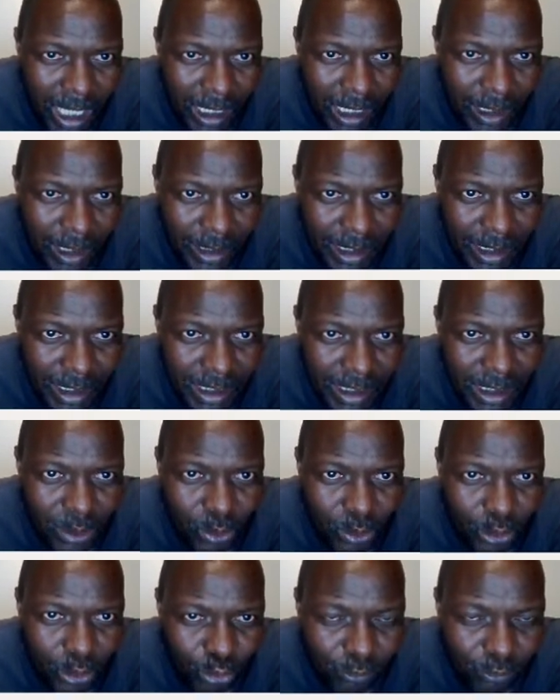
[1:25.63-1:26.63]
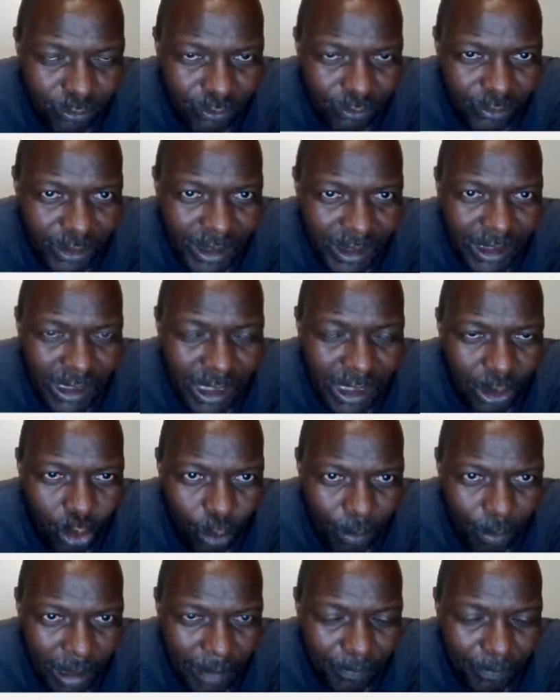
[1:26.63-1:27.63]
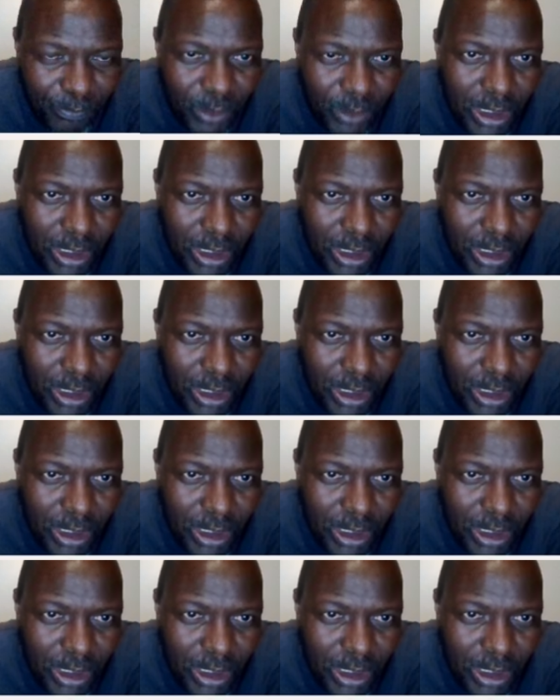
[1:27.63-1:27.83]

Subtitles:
this is going to feed the op-amp.